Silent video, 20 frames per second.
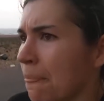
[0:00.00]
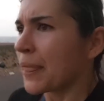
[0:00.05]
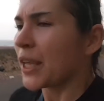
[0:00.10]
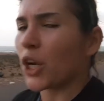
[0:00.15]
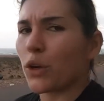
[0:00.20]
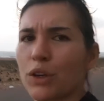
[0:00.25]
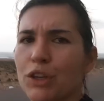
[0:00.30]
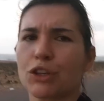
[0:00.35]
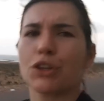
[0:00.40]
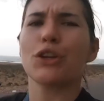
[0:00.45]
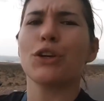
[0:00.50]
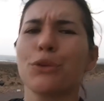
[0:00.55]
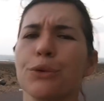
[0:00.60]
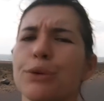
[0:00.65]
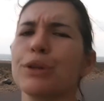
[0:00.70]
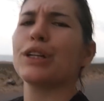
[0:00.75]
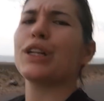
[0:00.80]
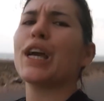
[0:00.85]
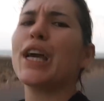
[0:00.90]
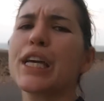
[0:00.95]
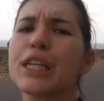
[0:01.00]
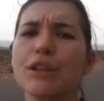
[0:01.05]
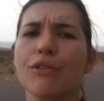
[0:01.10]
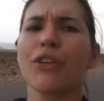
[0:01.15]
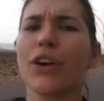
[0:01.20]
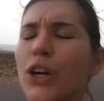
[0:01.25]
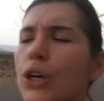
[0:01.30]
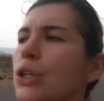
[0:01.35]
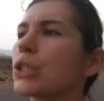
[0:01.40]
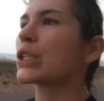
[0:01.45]
going through a really
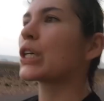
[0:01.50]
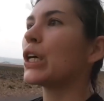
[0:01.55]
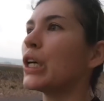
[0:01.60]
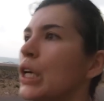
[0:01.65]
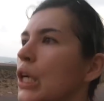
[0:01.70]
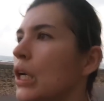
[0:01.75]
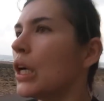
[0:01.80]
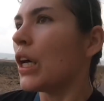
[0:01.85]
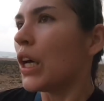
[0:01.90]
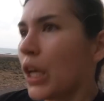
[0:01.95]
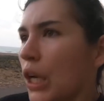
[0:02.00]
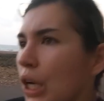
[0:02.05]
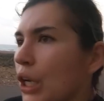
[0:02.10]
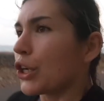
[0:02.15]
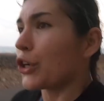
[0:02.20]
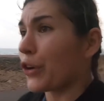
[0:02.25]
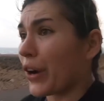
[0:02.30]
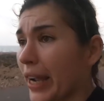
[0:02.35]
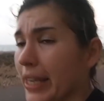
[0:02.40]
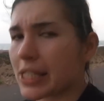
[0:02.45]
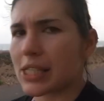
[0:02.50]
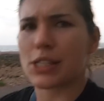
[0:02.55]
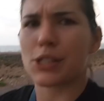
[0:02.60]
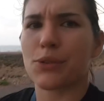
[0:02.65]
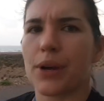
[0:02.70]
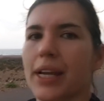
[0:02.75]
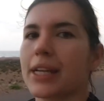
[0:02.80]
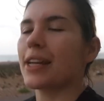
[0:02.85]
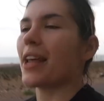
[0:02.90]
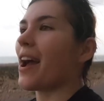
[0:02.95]
difficult crisis
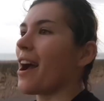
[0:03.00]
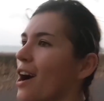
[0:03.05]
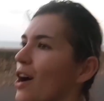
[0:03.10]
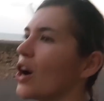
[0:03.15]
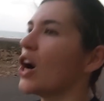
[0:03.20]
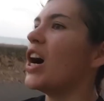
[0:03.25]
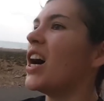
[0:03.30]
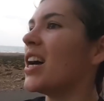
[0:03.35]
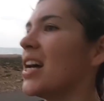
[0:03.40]
right now.